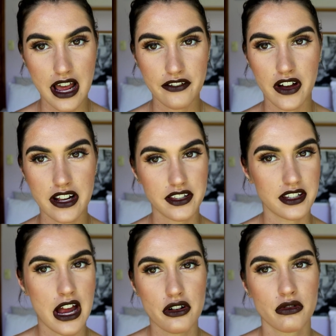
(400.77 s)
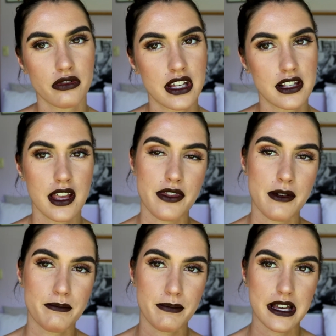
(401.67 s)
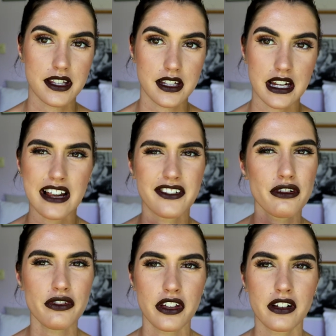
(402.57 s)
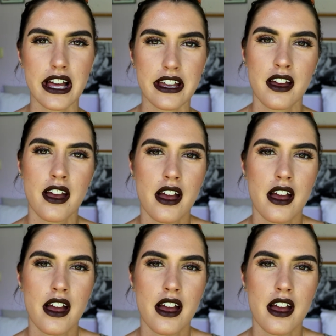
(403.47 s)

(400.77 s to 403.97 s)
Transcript: I find natural things the best and I do feel like